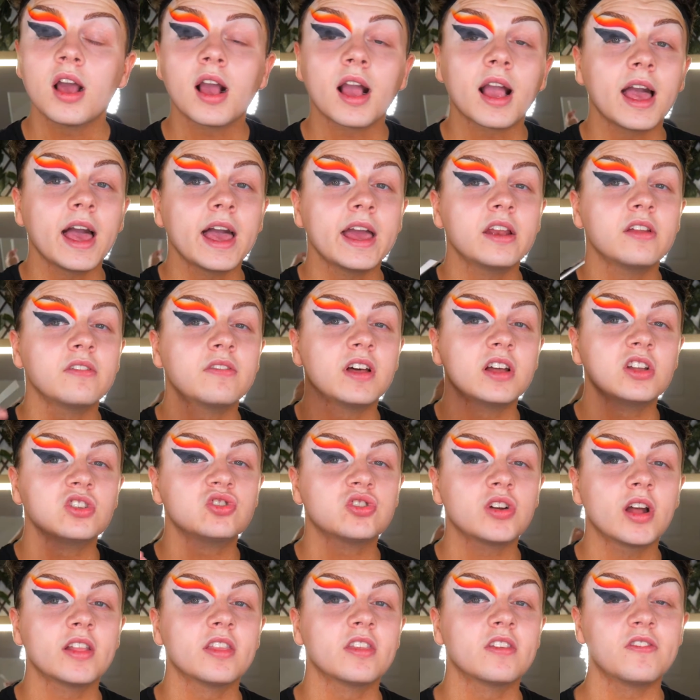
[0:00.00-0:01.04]
kind of like
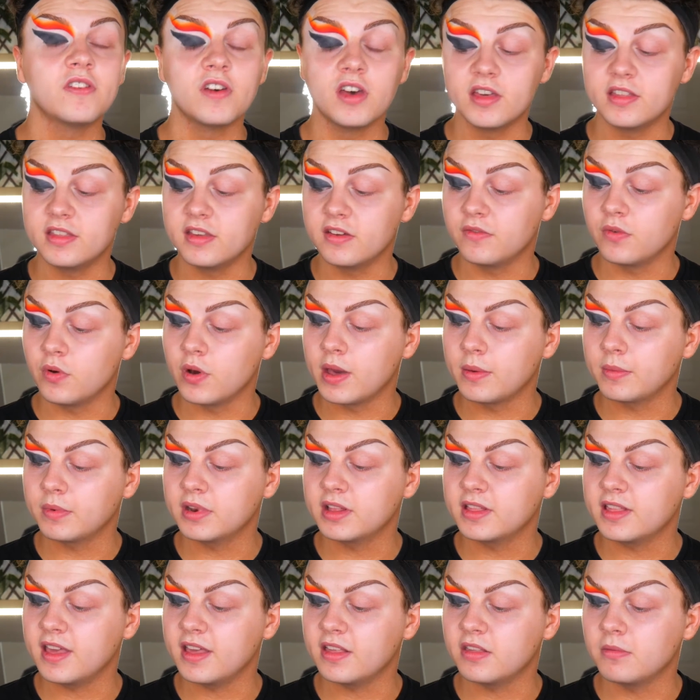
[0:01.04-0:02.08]
transfers everywhere, I'm going
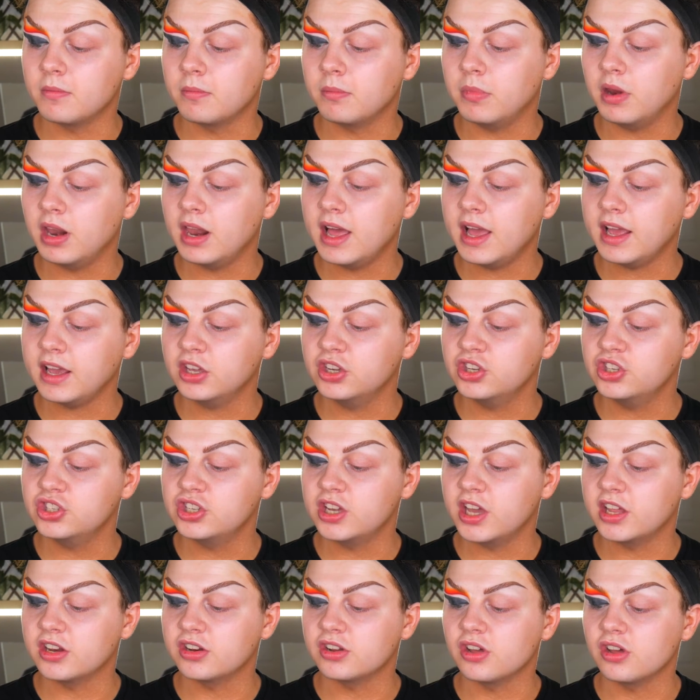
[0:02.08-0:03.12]
to take some black
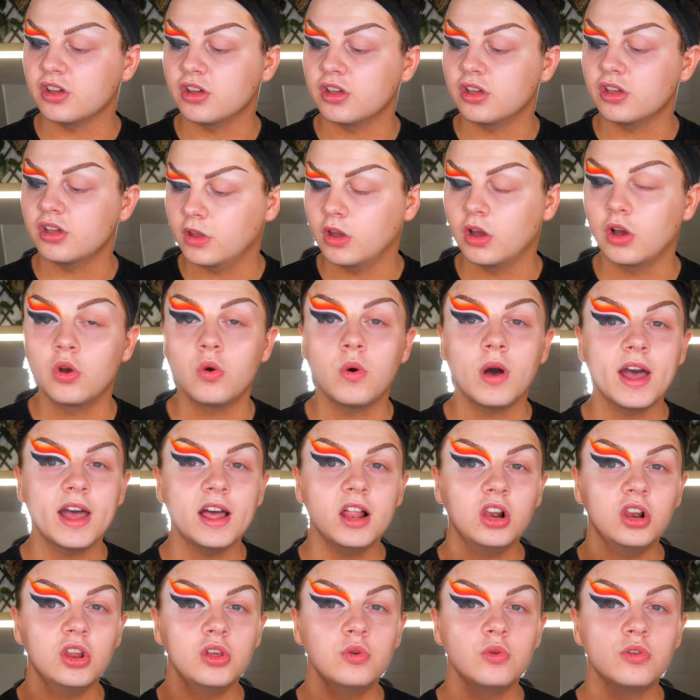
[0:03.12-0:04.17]
shadow on quite a
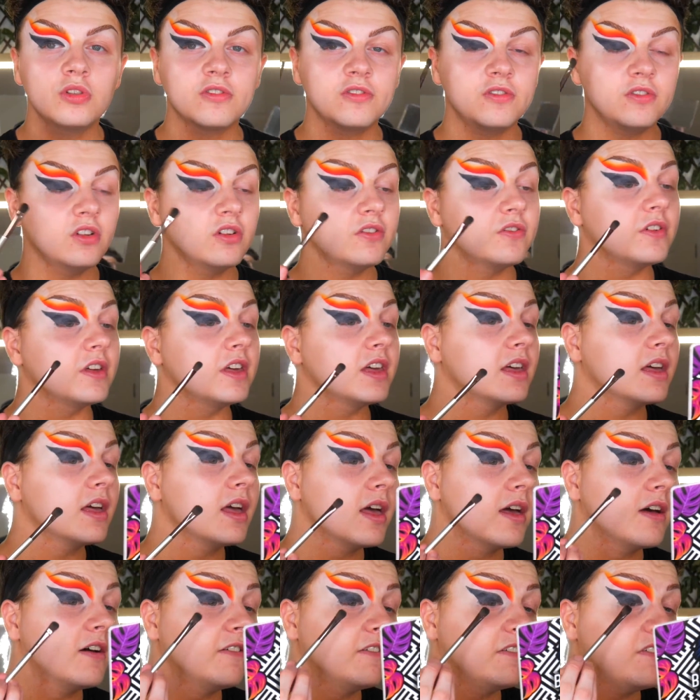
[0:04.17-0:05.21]
loose fluffy
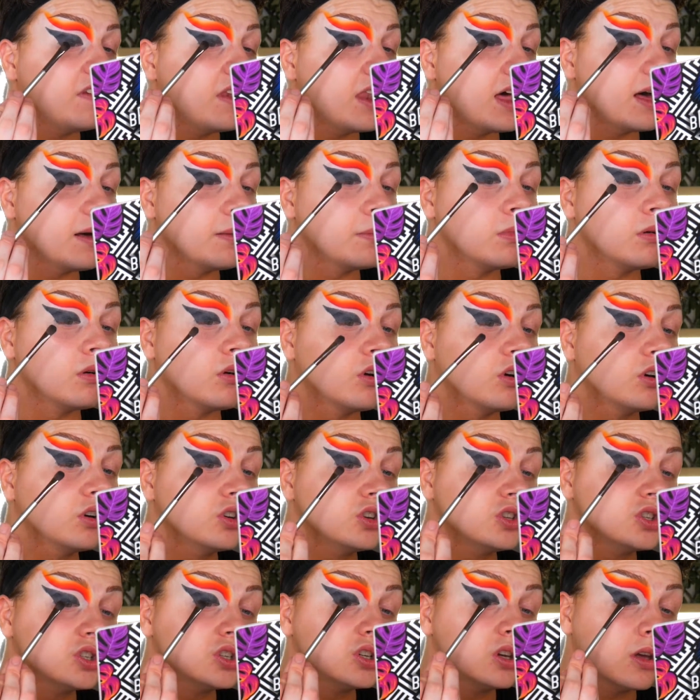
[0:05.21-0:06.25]
flat
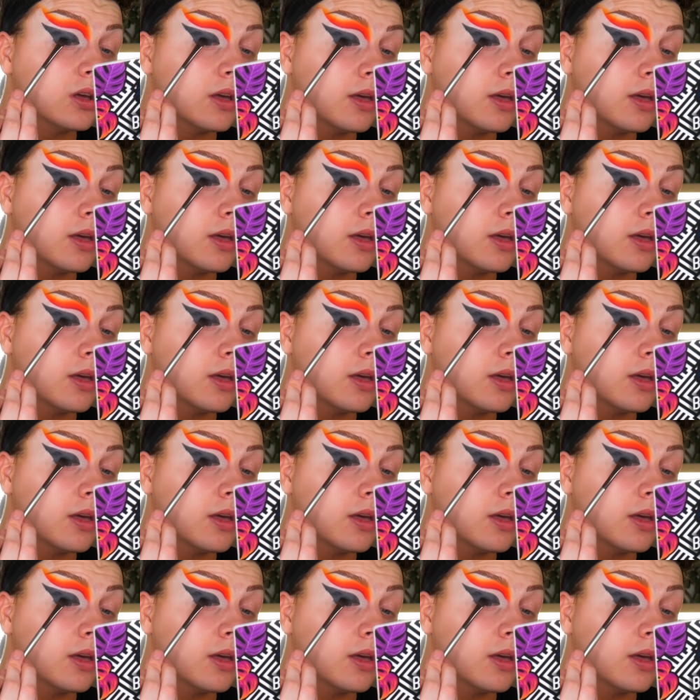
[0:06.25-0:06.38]
brush